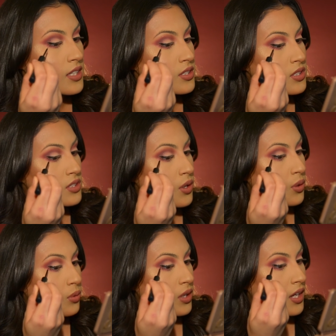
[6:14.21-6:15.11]

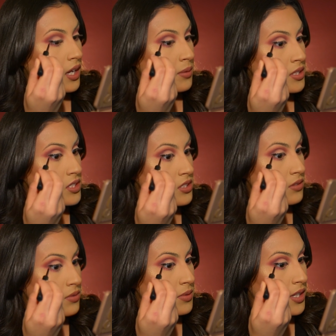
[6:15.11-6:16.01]
So I'm gonna
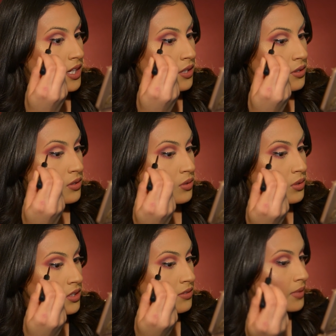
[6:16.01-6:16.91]
start from the outer
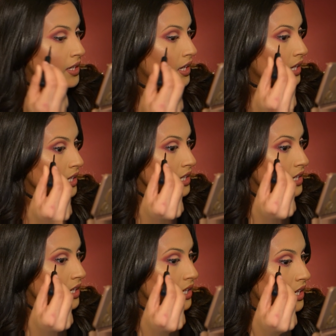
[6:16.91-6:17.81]
corner of my eye
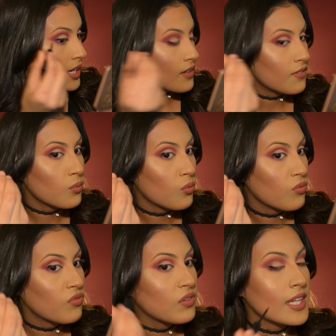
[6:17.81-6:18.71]
and
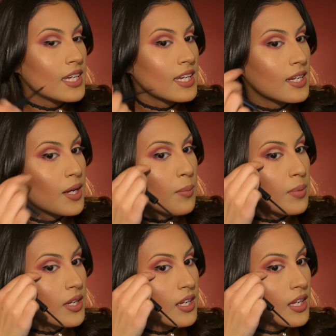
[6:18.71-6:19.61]
flick it up
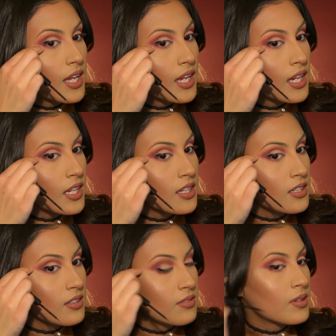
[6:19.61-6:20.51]
and
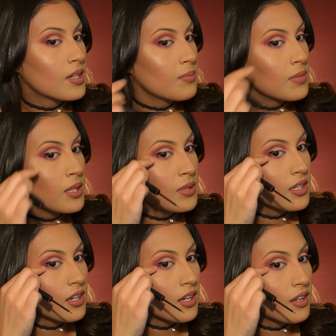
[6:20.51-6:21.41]

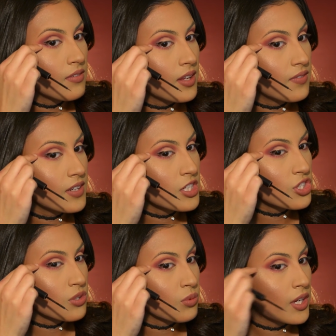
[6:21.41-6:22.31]
maybe finish
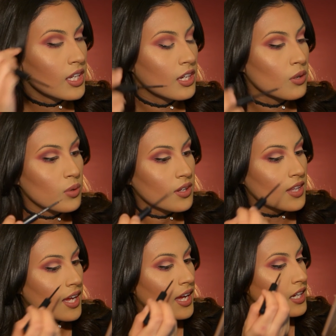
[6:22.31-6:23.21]
it right here where
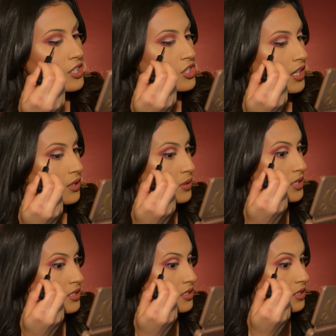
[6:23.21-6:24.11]
that eyeshadow
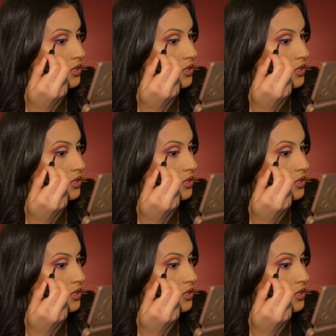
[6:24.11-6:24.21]
is.